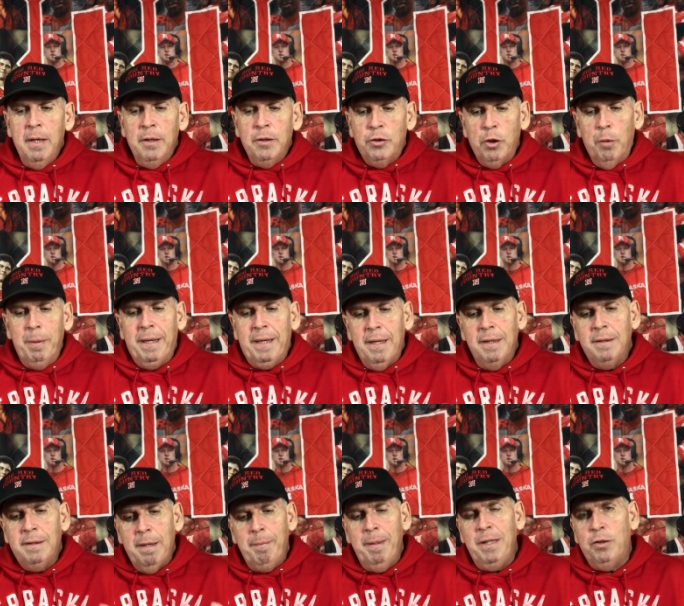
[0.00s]
So
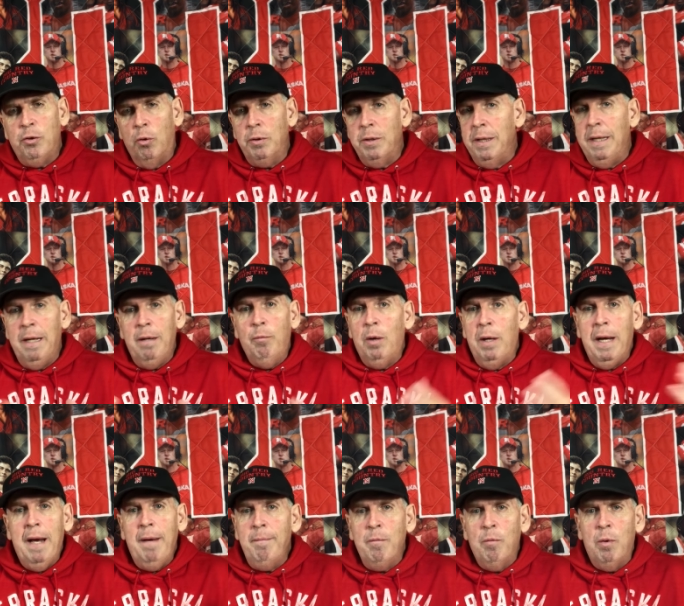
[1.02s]
because they beat Georgia, and what
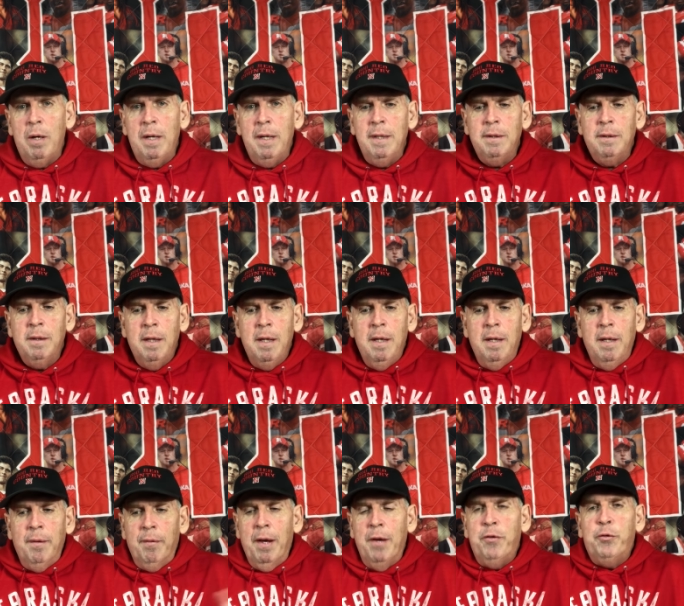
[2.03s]
happened was
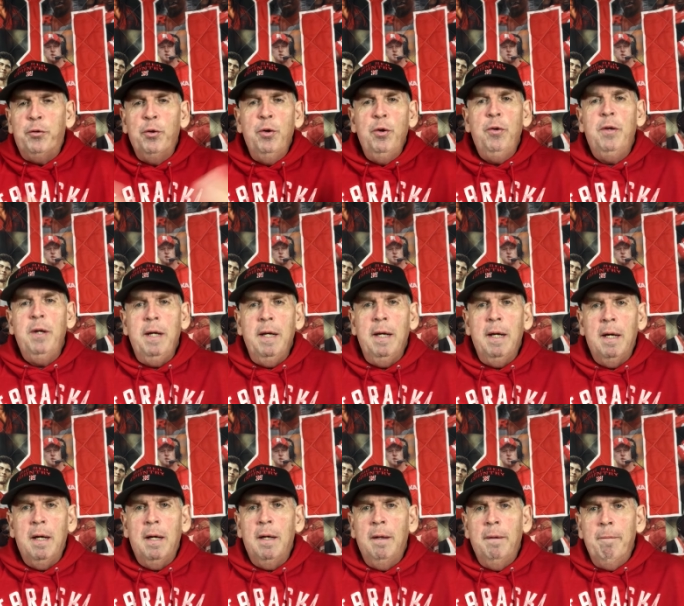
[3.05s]
they threw the
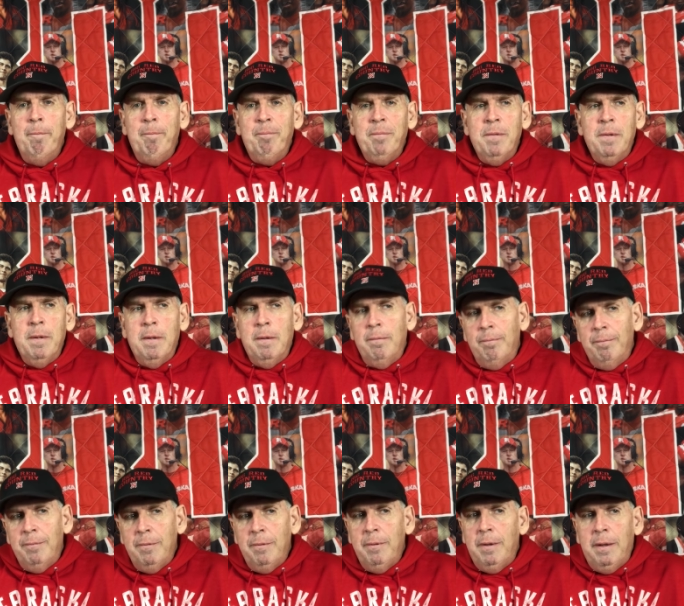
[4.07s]
uh,
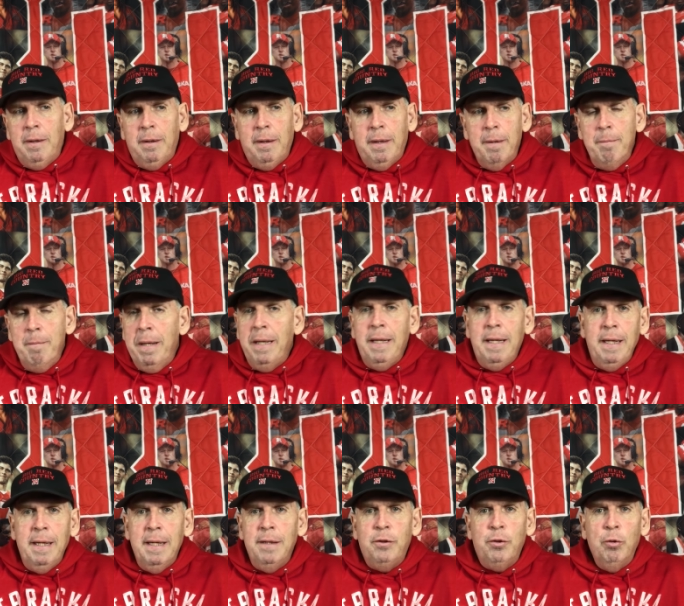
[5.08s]

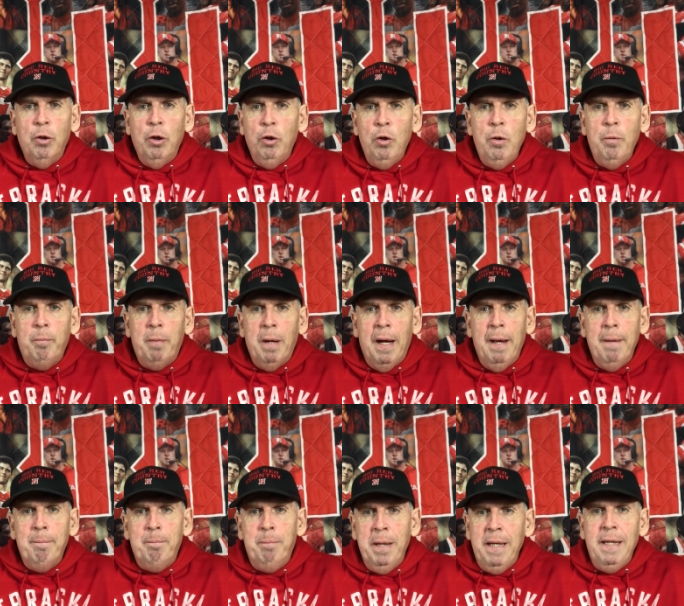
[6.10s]
committee into a loop by
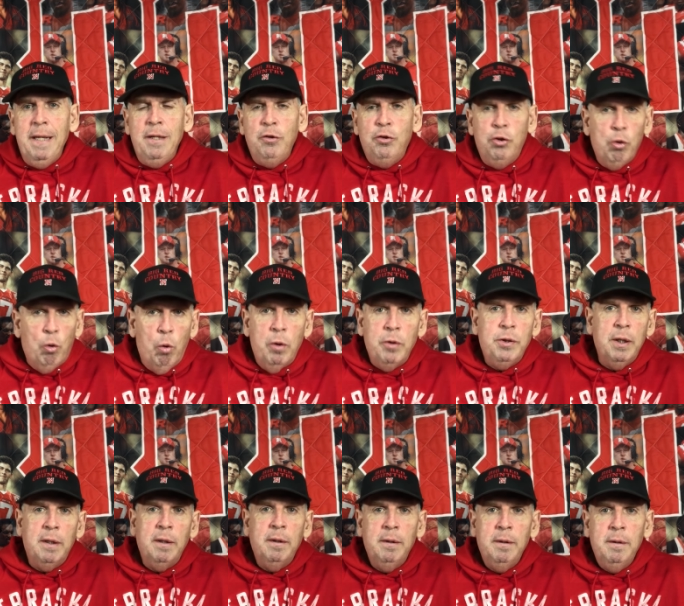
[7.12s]
beating
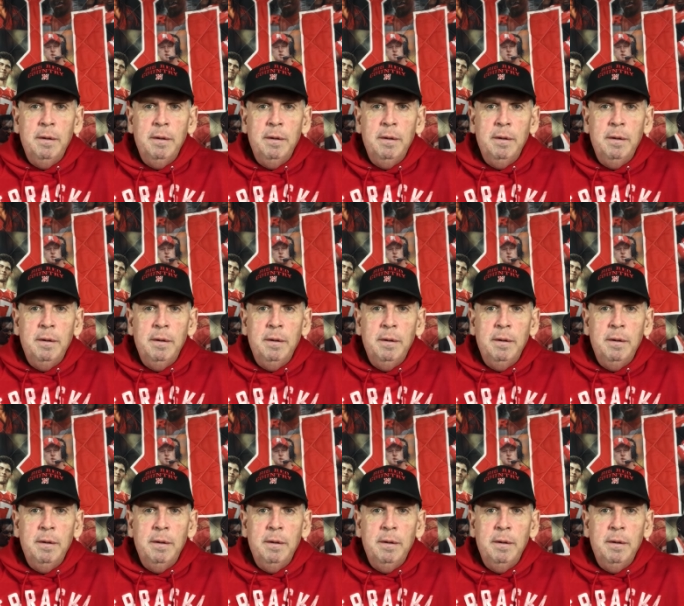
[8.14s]
Georgia